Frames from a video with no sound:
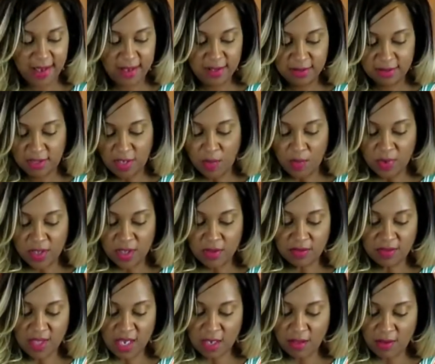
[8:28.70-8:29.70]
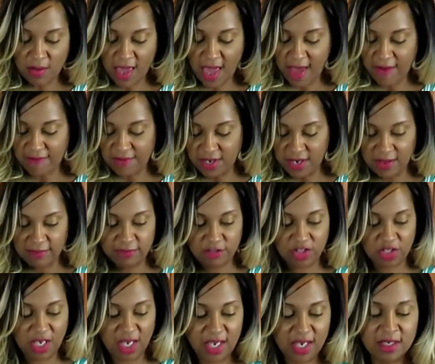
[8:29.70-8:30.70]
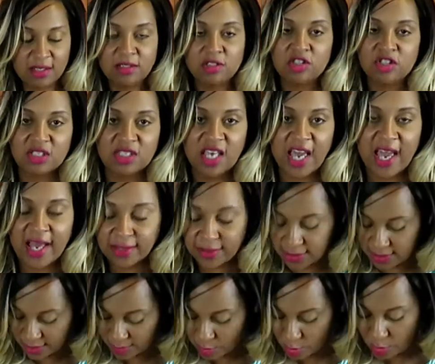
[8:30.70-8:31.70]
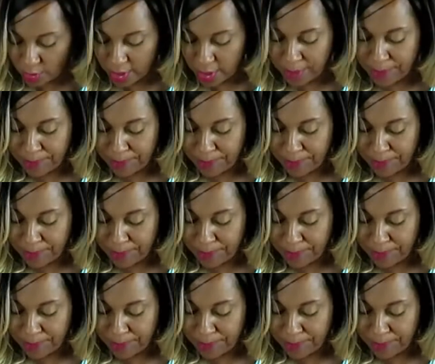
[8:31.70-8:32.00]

so when you think you have enough cheese, just add some more.